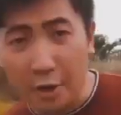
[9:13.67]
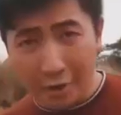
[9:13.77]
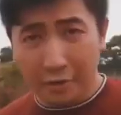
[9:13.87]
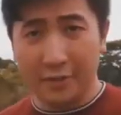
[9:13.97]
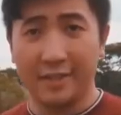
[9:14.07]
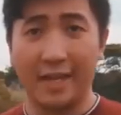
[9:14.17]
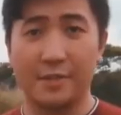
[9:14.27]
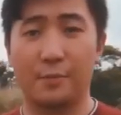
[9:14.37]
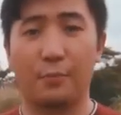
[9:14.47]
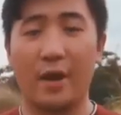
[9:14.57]
Another thing
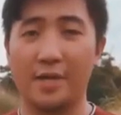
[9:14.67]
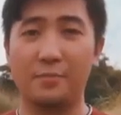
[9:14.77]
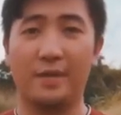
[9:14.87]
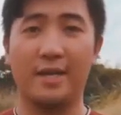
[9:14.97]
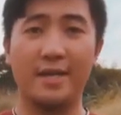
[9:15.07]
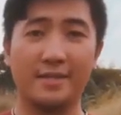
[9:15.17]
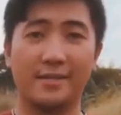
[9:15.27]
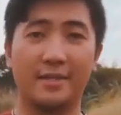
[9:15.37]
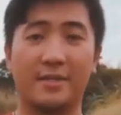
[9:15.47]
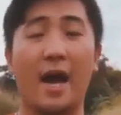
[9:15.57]
that surprised me
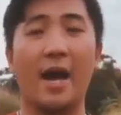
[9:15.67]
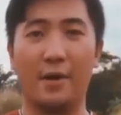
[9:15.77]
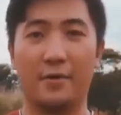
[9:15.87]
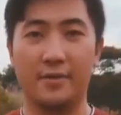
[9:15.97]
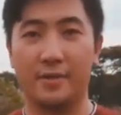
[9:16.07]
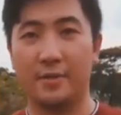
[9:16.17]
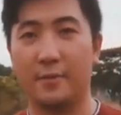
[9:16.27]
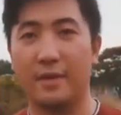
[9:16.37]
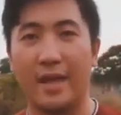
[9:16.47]
is the tires.